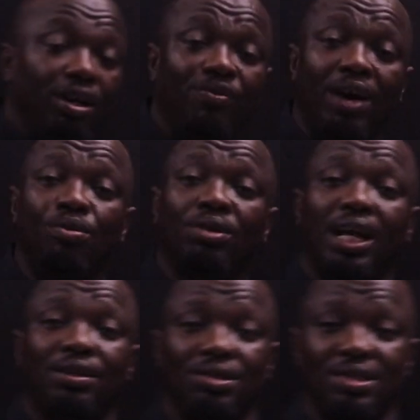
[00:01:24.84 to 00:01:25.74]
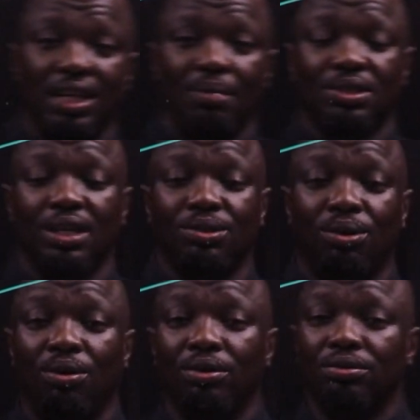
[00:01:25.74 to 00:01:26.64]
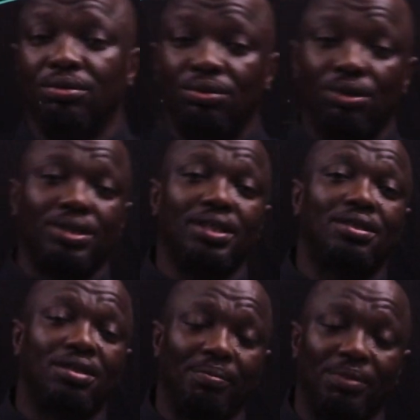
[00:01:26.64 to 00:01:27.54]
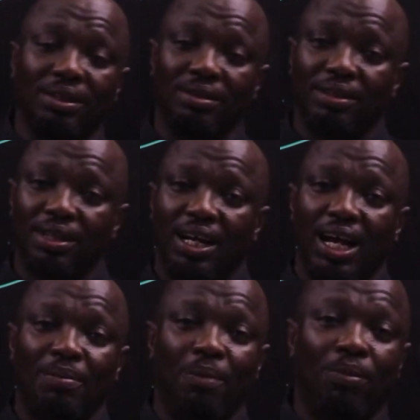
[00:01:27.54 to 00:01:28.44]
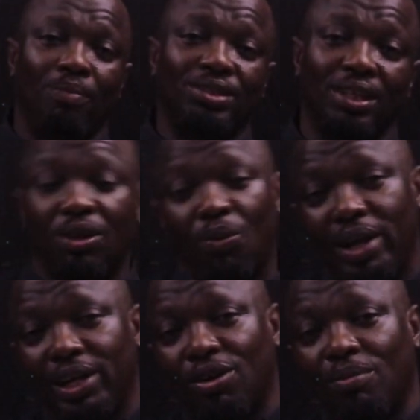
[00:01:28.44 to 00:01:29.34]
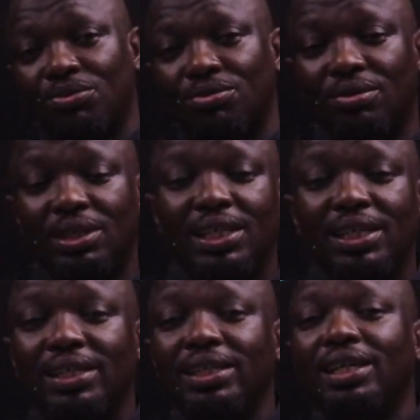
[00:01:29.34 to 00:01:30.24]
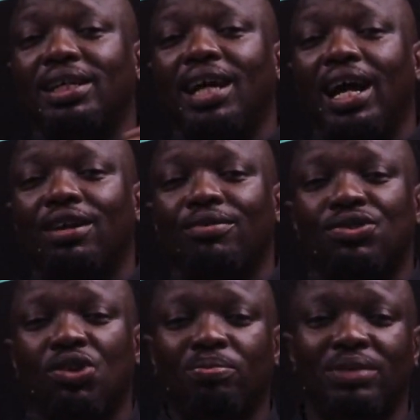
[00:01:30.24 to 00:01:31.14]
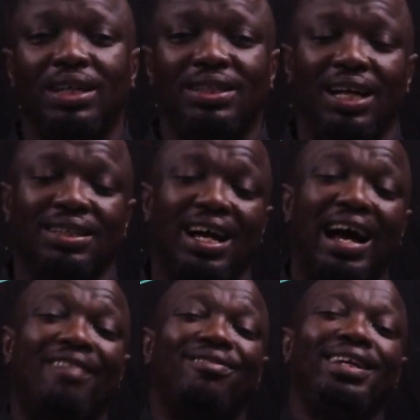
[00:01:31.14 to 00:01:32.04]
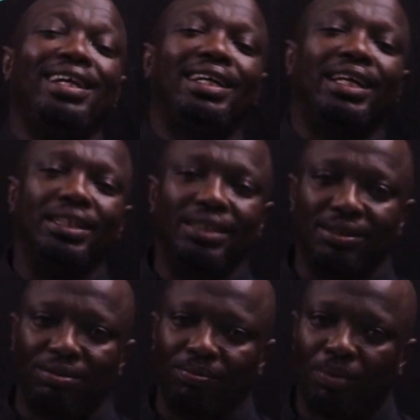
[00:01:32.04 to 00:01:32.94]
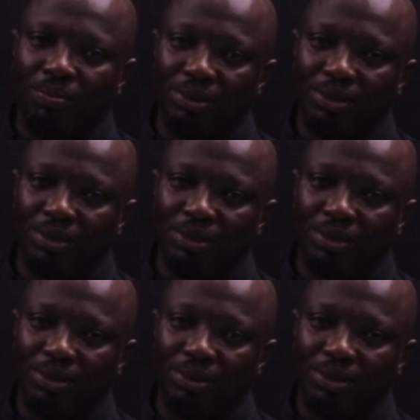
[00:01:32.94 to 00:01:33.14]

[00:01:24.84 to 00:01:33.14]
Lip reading: know if you have looked at your syllabus at all, you'll notice something about public sector when it comes to the kind of subject that have linkages to public